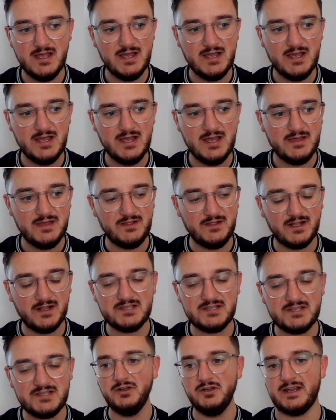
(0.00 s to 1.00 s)
That's what he
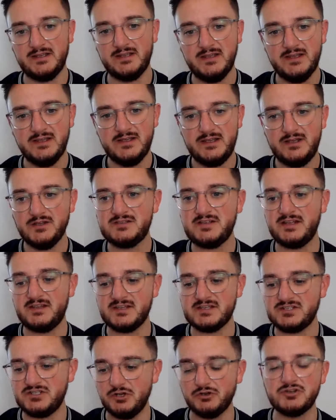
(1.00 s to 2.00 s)
looks like. He looks like
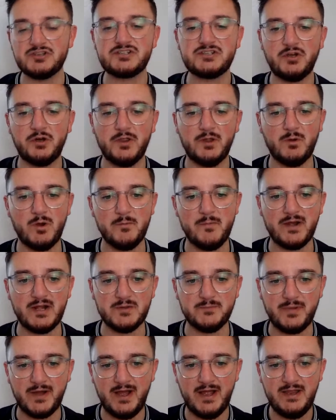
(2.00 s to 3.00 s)
this young star that we're meant to
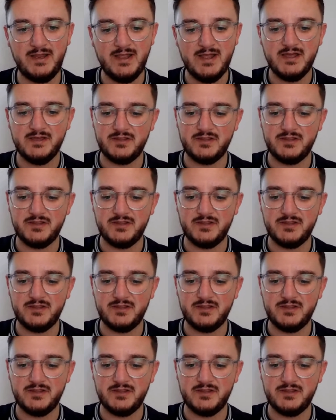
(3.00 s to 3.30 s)
buy.